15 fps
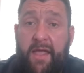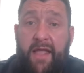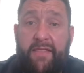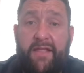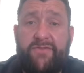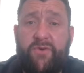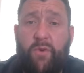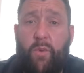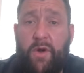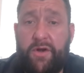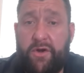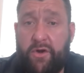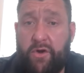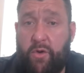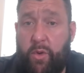and that's a
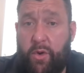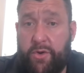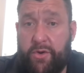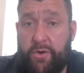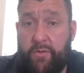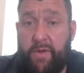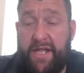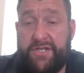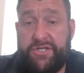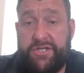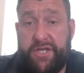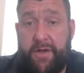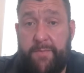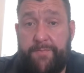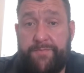1.25
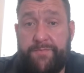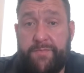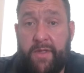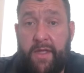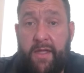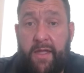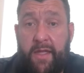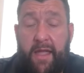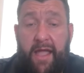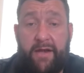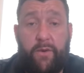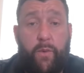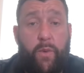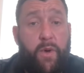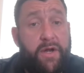ratio.
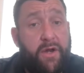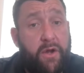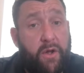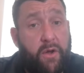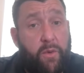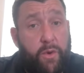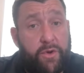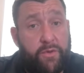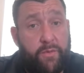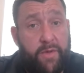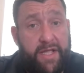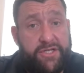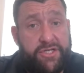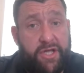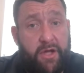And a 1.25
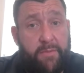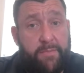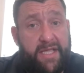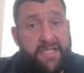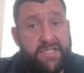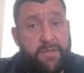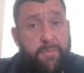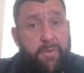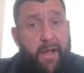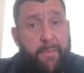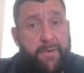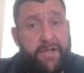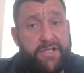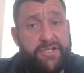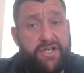ratio means the
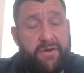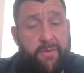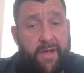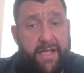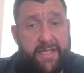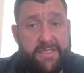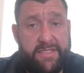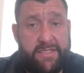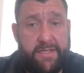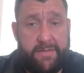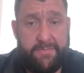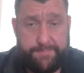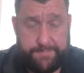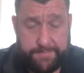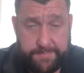property
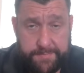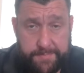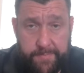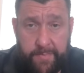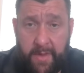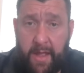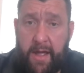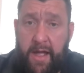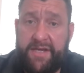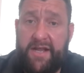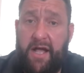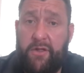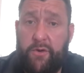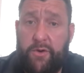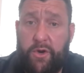generates
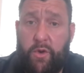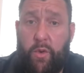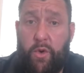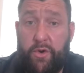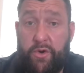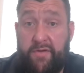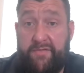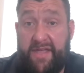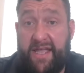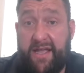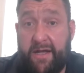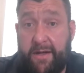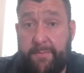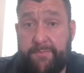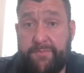$1.25 of
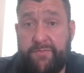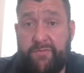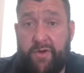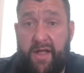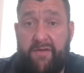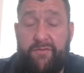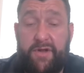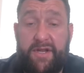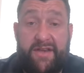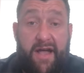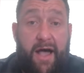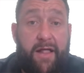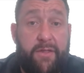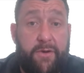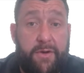income for every
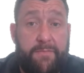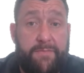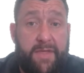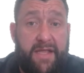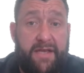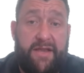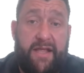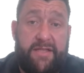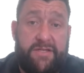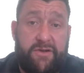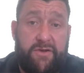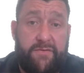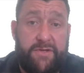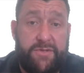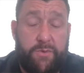dollar in debt
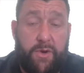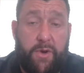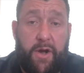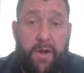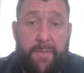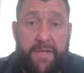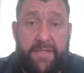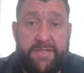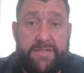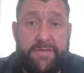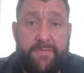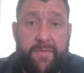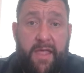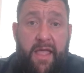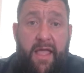service
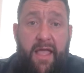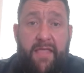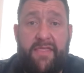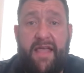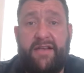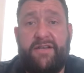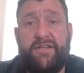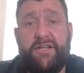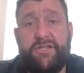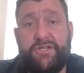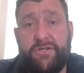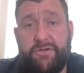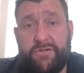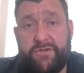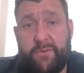requirements. And that
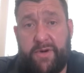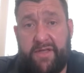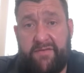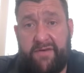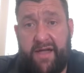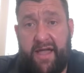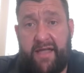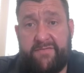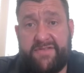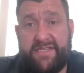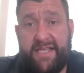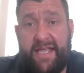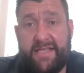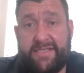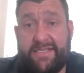additional 25
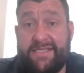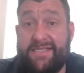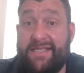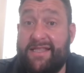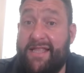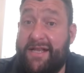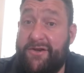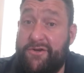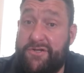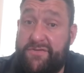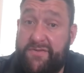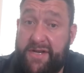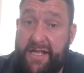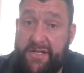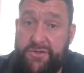cents is the lender's
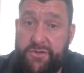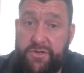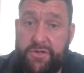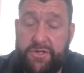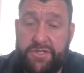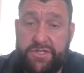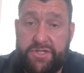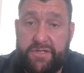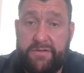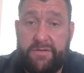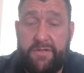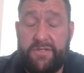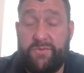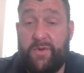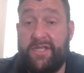financial cushion,
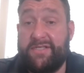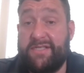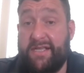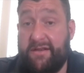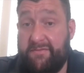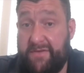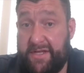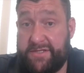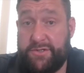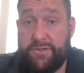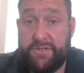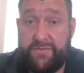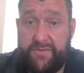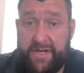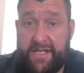as well as the
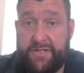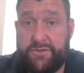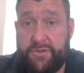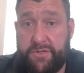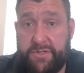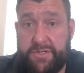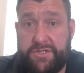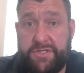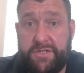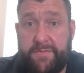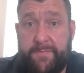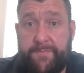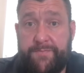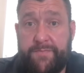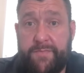investor's financial cushion.
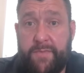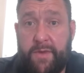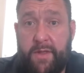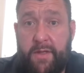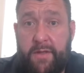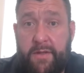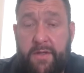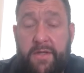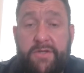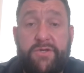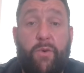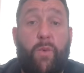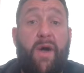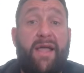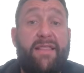
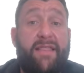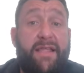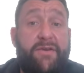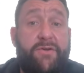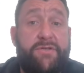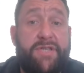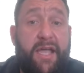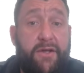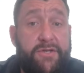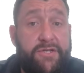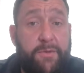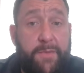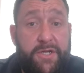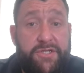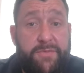So why lenders care
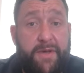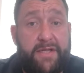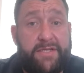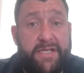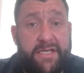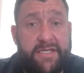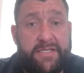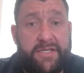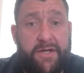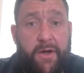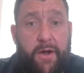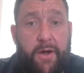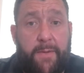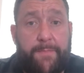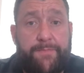so much about
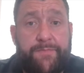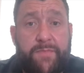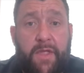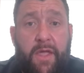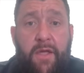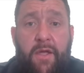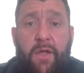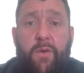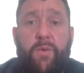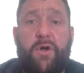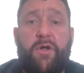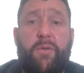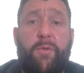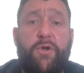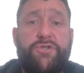DSCR?
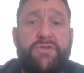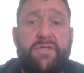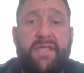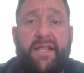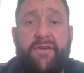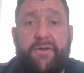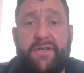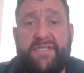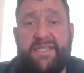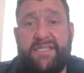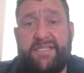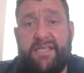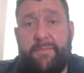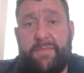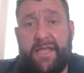Well, a commercial lender
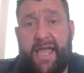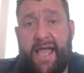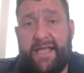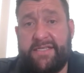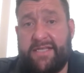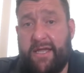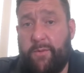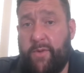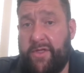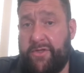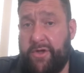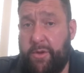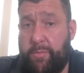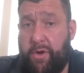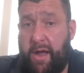isn't simply asking
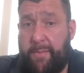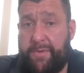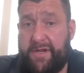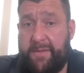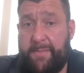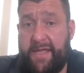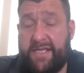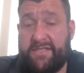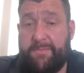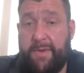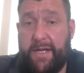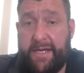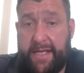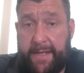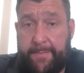whether your property makes
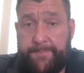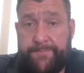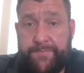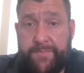money.